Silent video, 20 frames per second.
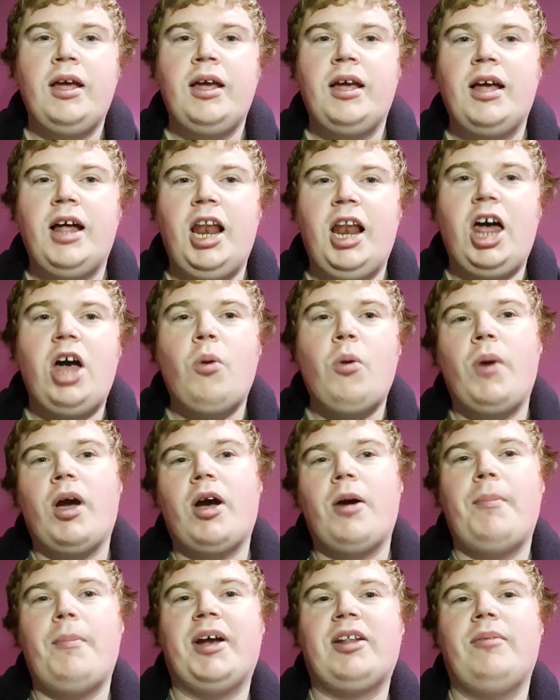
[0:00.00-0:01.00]
Hello and
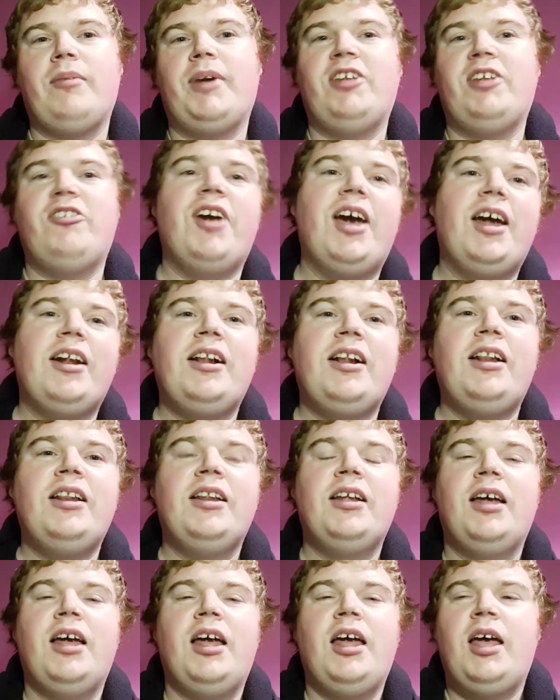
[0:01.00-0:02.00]
welcome back to my channel,
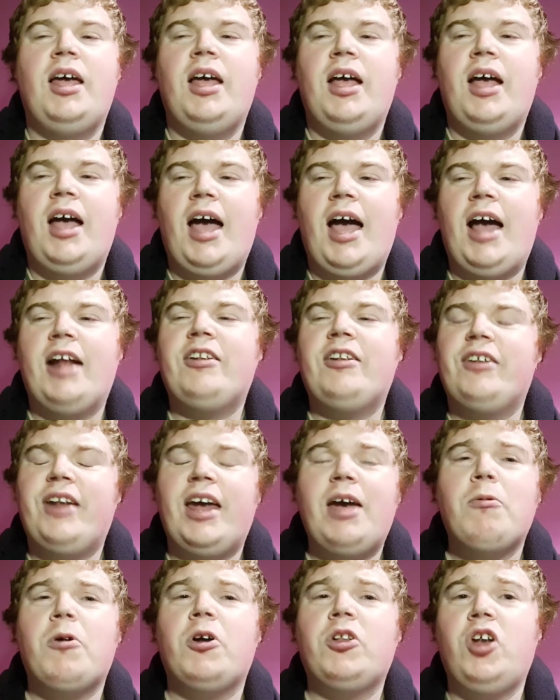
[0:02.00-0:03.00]
and today
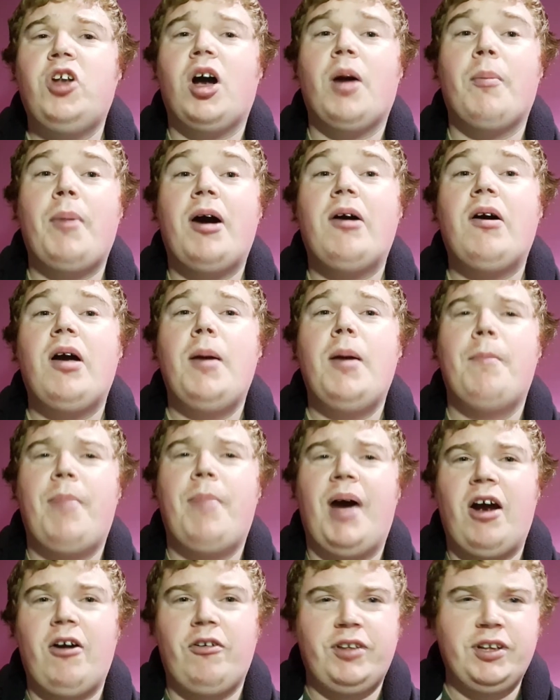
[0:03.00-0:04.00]
I'm going to talk about
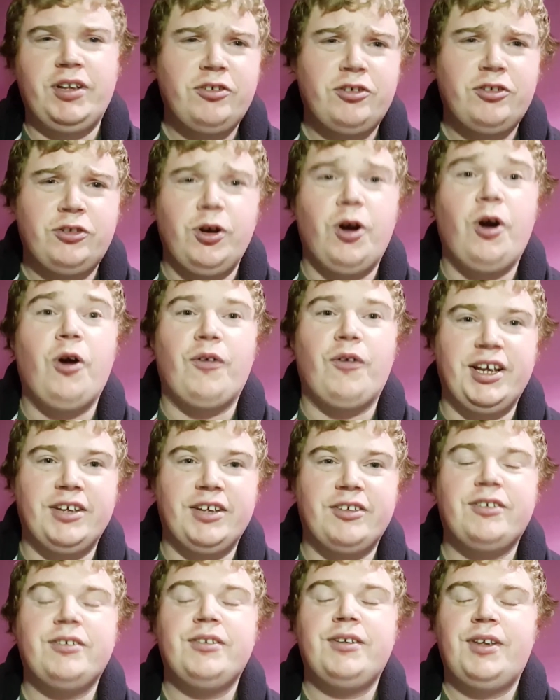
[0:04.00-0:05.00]
embarrassing
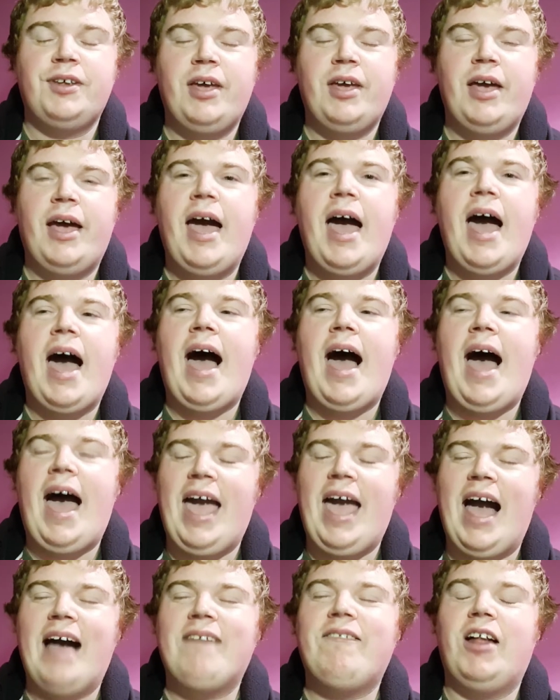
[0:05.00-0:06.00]
stories. I
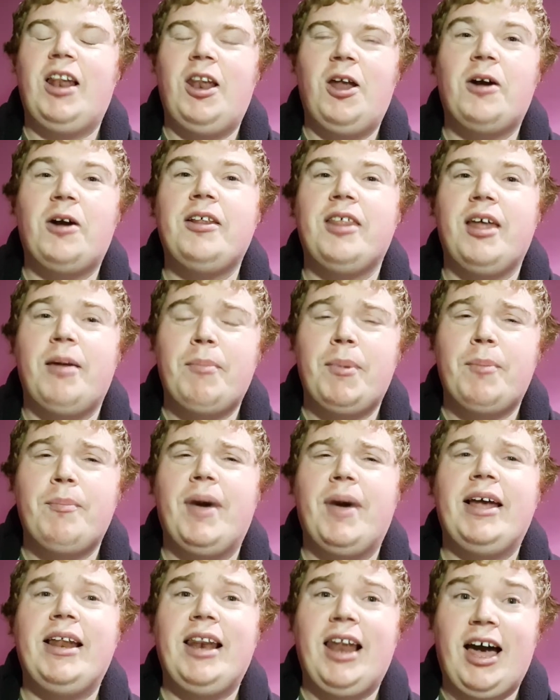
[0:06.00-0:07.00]
have a lot of them in
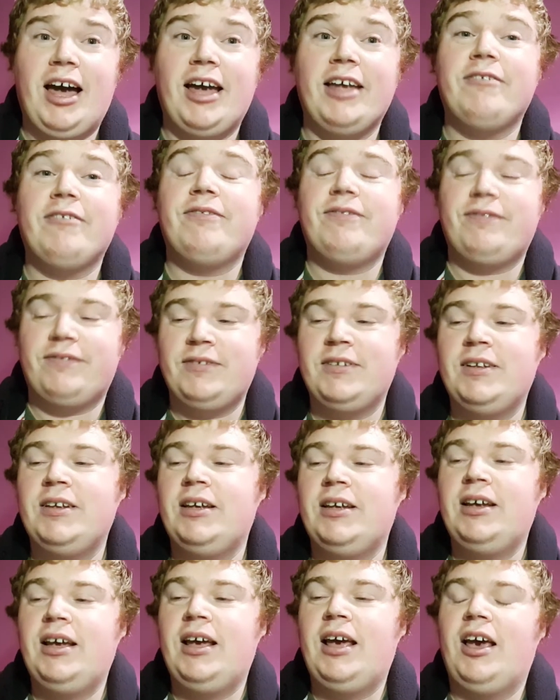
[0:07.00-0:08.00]
my life.
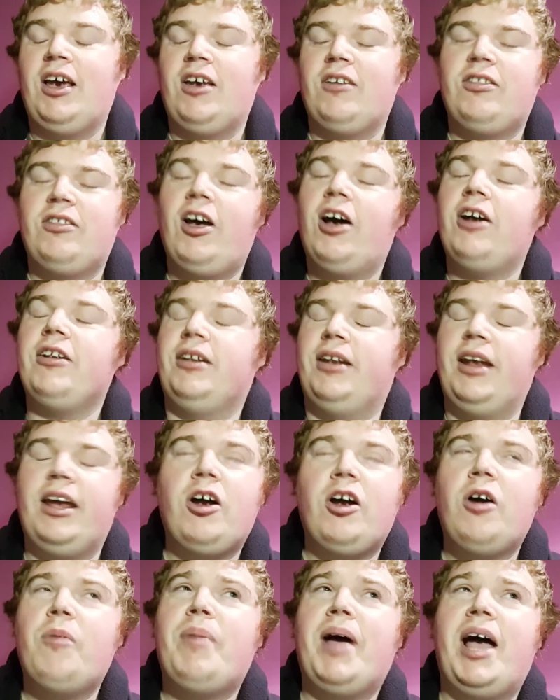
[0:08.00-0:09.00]
It's not a day
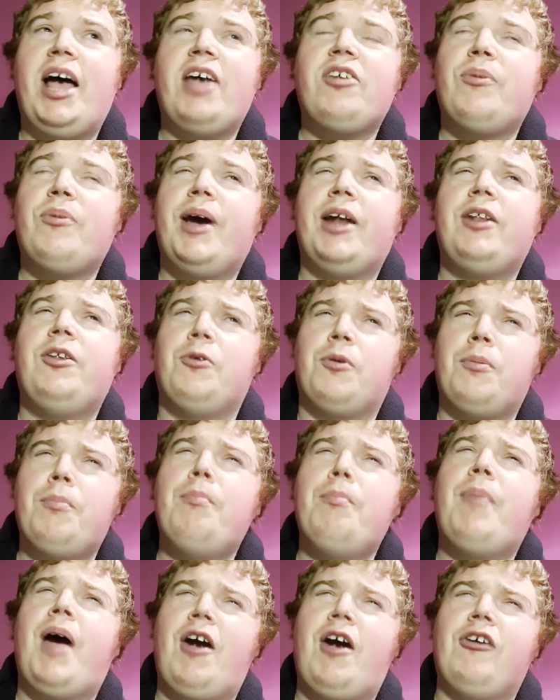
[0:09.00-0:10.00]
go past where I don't
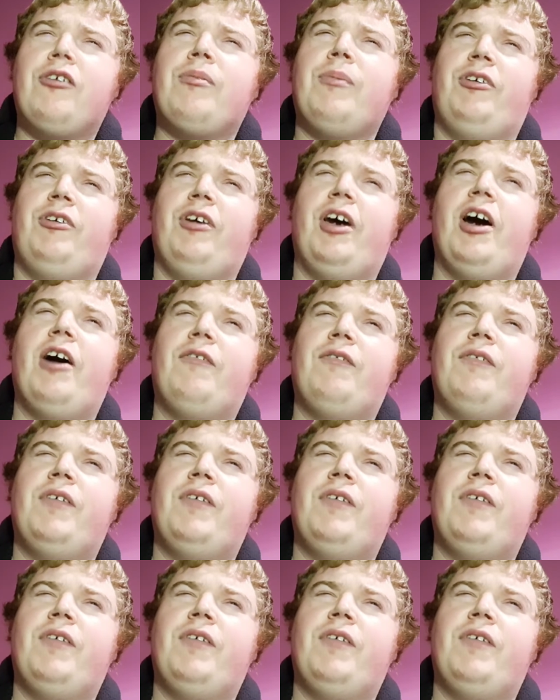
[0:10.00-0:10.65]
embarrass myself.